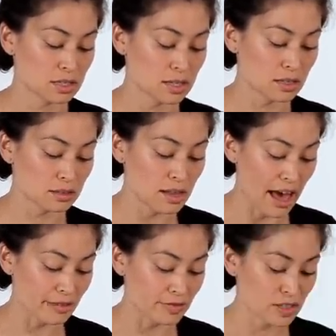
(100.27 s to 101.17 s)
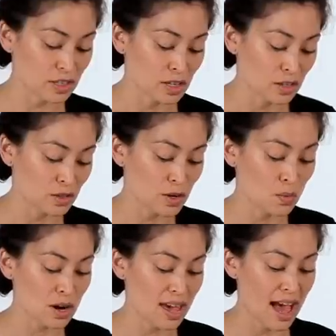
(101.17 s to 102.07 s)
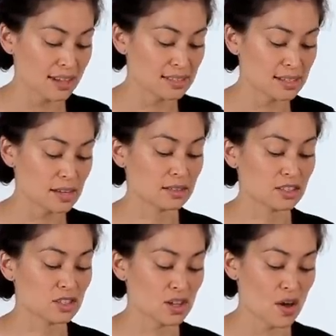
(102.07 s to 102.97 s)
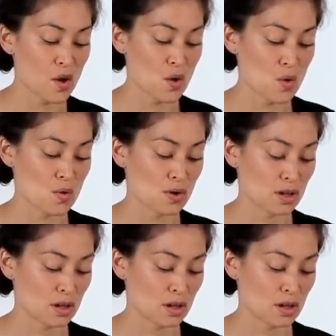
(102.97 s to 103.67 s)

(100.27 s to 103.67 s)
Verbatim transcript: to the left. You don't want to accidentally sew